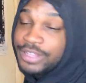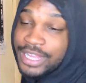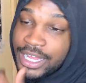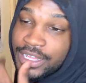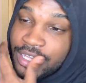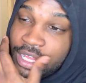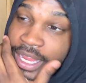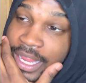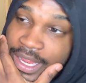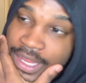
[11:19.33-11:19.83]

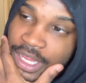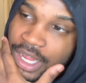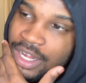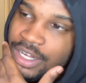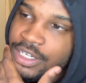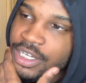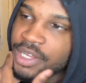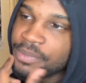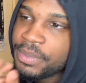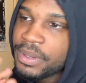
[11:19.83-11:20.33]
other hand, y'all
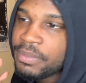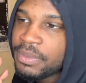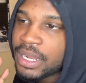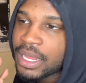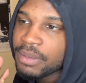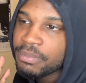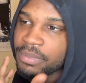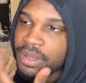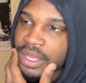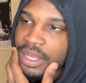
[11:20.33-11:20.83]
could be
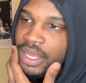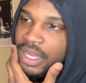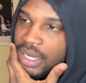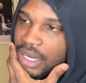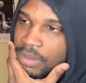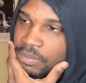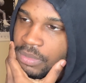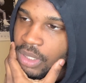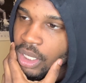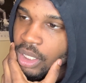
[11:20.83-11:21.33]
like me, and
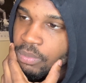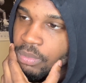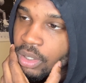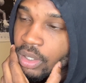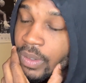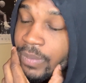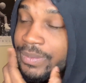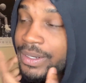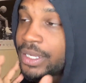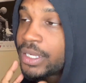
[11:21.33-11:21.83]
I'm like,
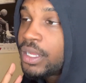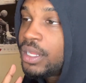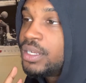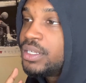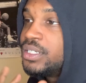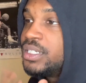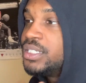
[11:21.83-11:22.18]
bro, I'm not calling the